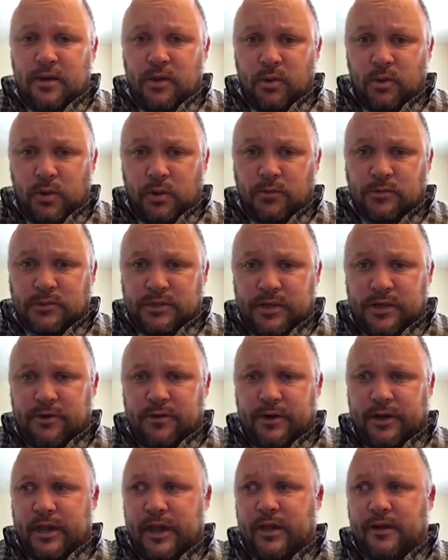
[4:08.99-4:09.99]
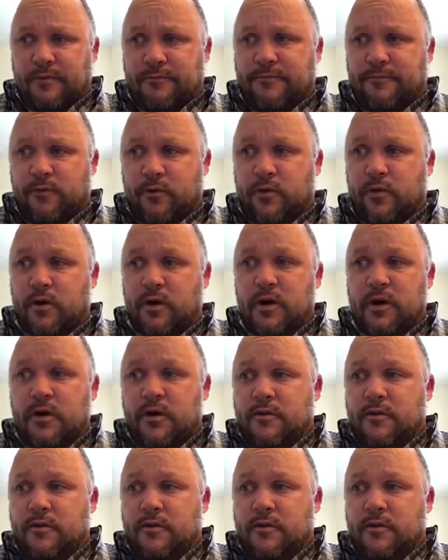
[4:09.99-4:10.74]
you don't see her again for